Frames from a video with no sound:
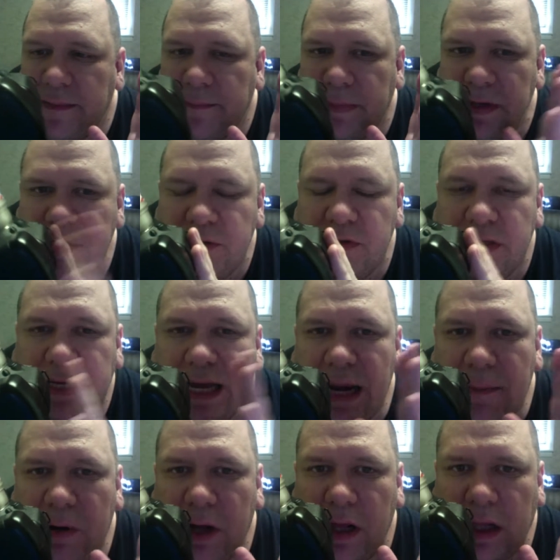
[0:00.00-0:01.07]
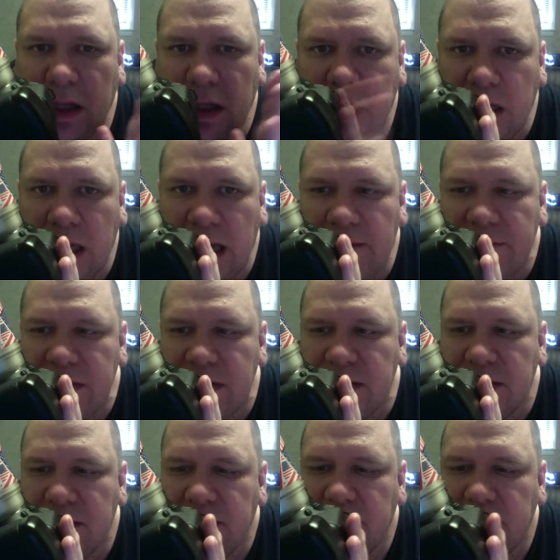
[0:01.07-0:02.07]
Been using the camera. Love it.